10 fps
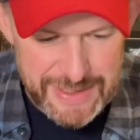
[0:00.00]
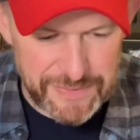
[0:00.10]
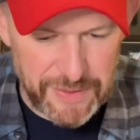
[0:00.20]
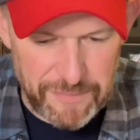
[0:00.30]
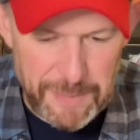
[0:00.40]

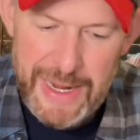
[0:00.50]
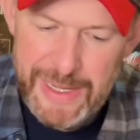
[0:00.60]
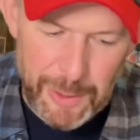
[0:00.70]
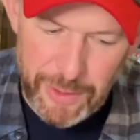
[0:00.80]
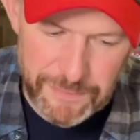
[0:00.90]
of
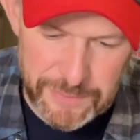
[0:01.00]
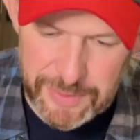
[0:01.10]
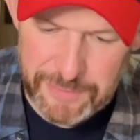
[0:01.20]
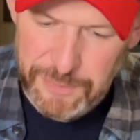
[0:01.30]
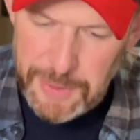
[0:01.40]
buying art
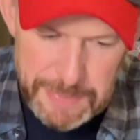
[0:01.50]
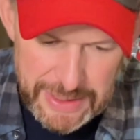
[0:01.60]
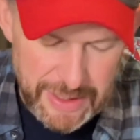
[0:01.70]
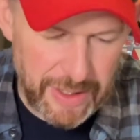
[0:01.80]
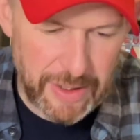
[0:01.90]
for a
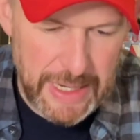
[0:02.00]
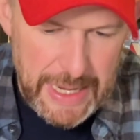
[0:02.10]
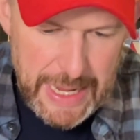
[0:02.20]
bit there.